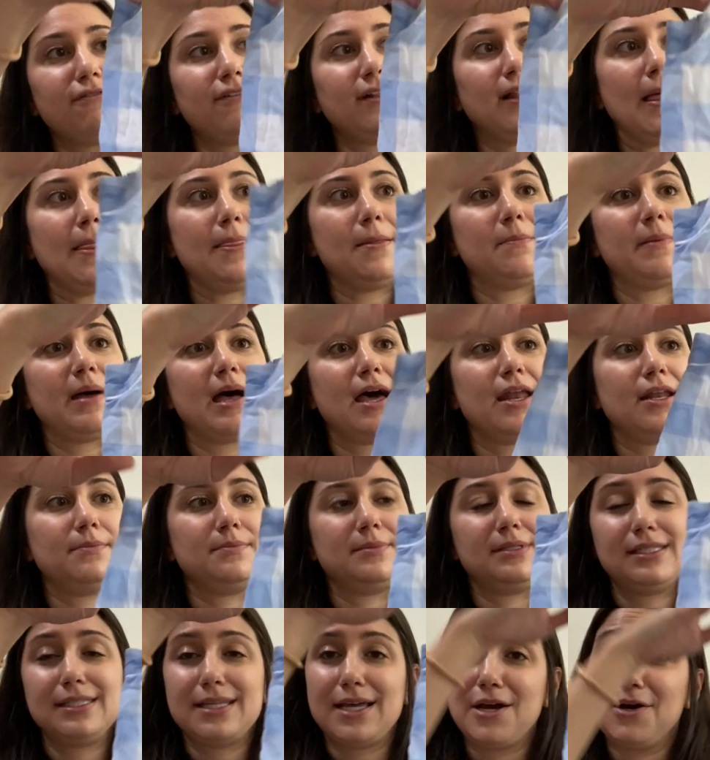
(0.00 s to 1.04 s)
on the bottom,
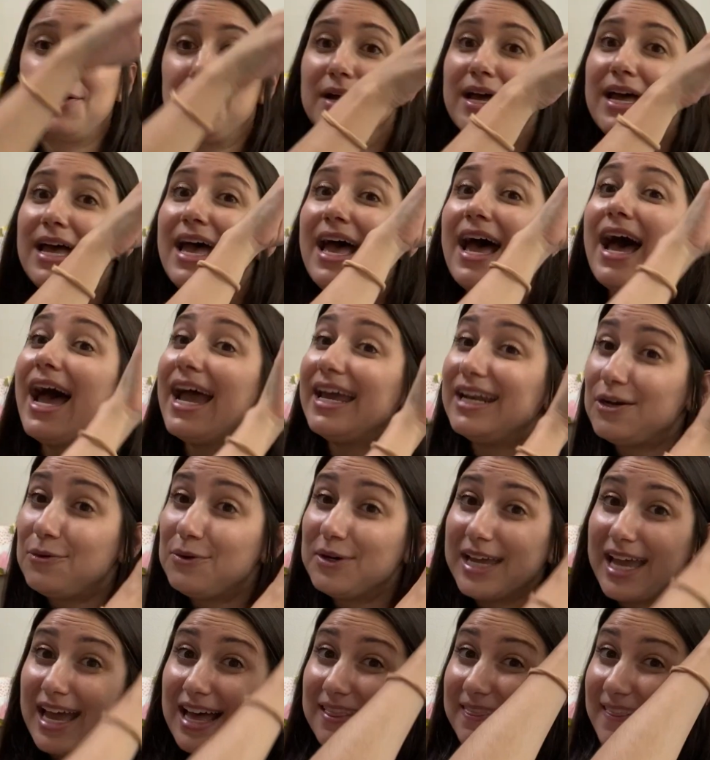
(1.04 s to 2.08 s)
so I know
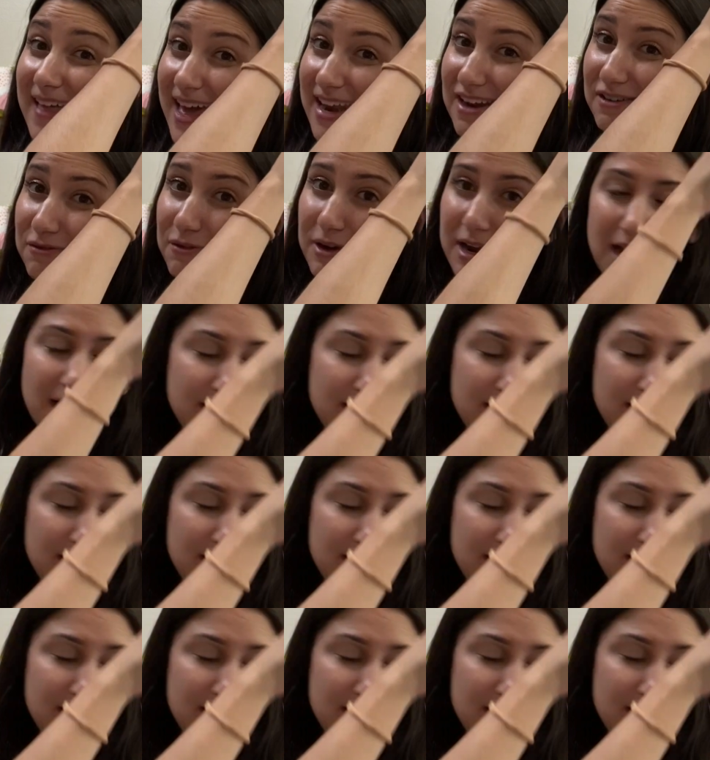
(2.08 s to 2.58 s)
we'll get a lot of wear out